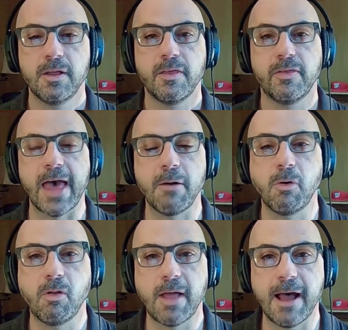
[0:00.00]
That
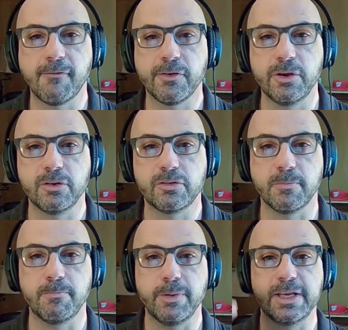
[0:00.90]
will allow for you to
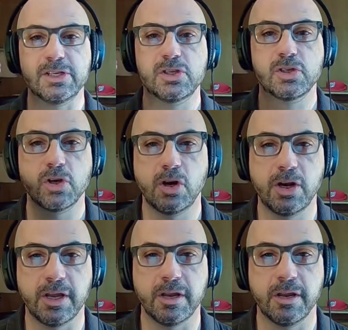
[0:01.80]
be
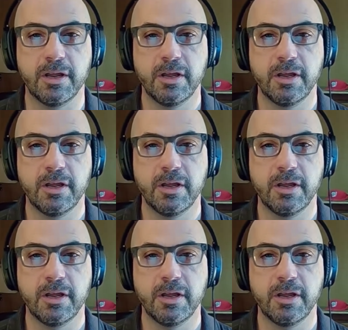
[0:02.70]
certain